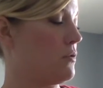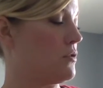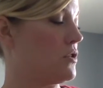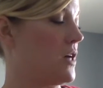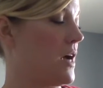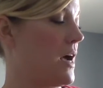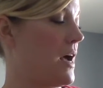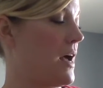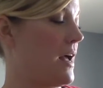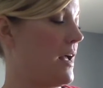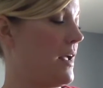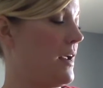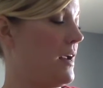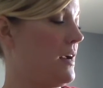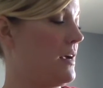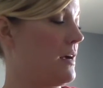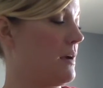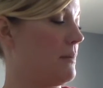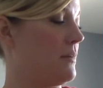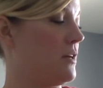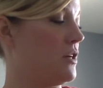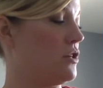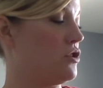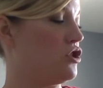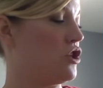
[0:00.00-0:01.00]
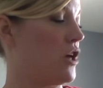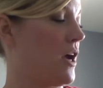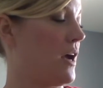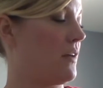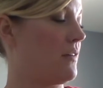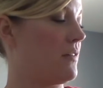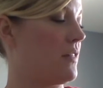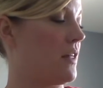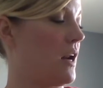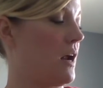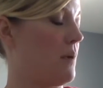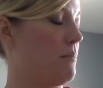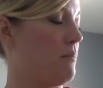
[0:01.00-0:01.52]
tie, I'm going to check
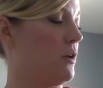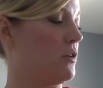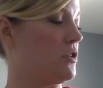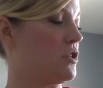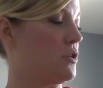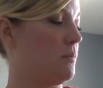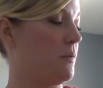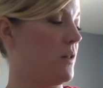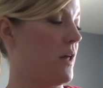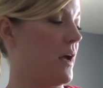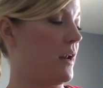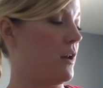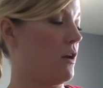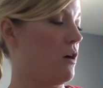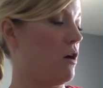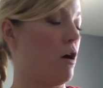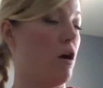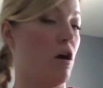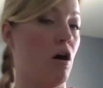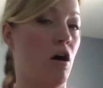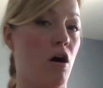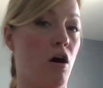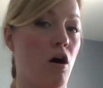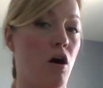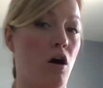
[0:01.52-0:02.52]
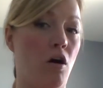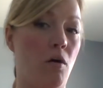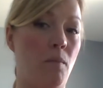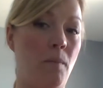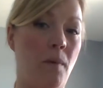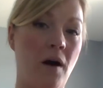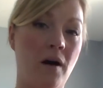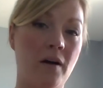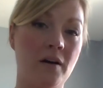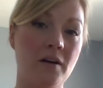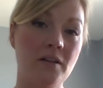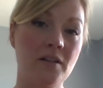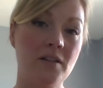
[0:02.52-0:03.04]
that I multiplied all
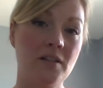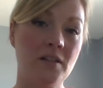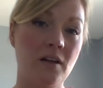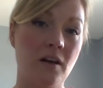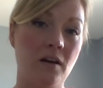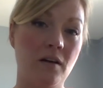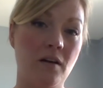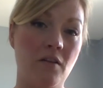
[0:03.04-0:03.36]
parts